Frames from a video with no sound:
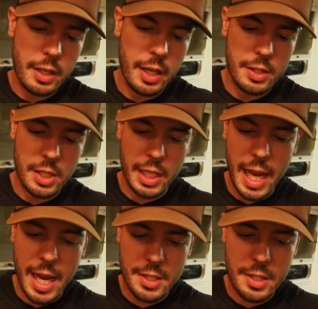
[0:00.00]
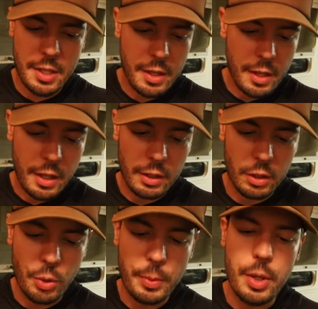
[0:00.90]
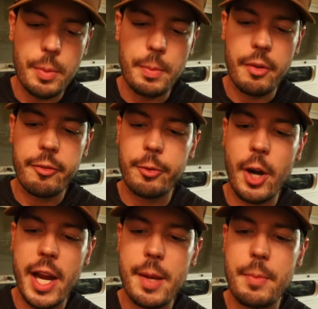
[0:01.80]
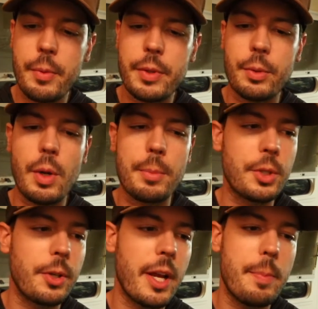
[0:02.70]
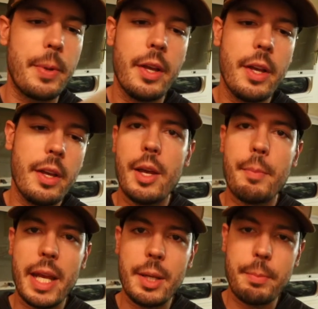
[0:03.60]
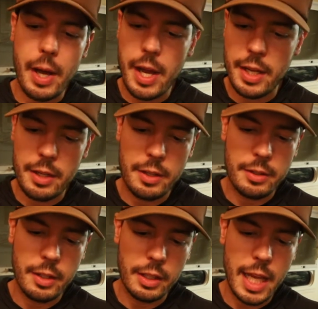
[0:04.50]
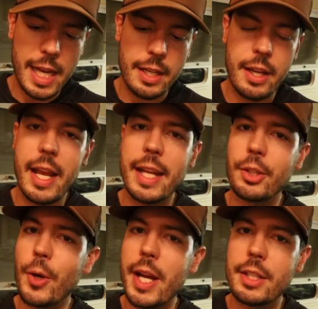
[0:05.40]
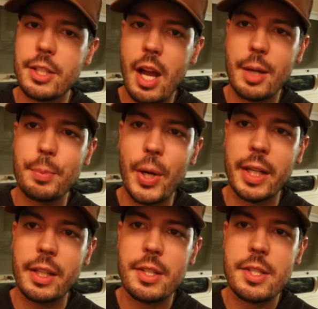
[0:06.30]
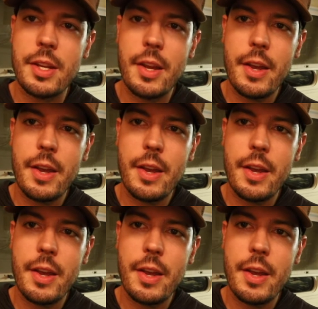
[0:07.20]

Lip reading: It's a cast aluminum frame with a rubber grip, made by the late and great Todd Prignitz.